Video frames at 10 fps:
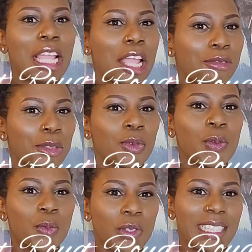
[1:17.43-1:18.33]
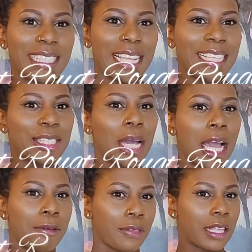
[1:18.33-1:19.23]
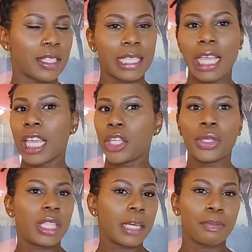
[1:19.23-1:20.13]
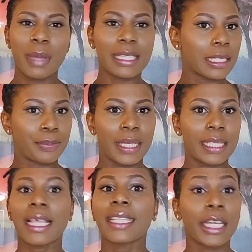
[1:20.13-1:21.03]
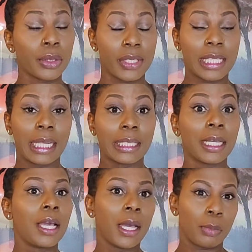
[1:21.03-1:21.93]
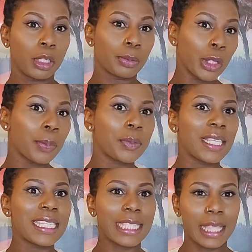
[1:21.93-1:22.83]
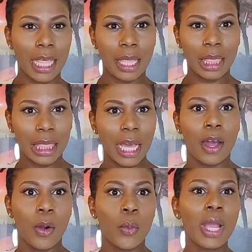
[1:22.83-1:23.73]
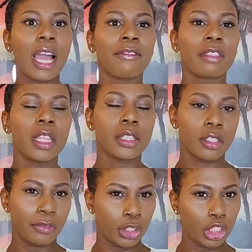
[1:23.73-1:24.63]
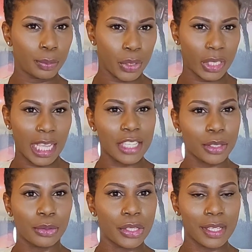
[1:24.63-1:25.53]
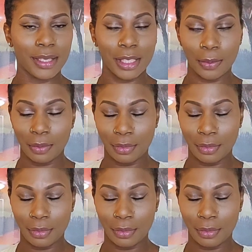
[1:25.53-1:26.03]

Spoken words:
Everyone wanted to have this unique masterpiece, and I understand, but the problem is that now we have lots of dupes as a result.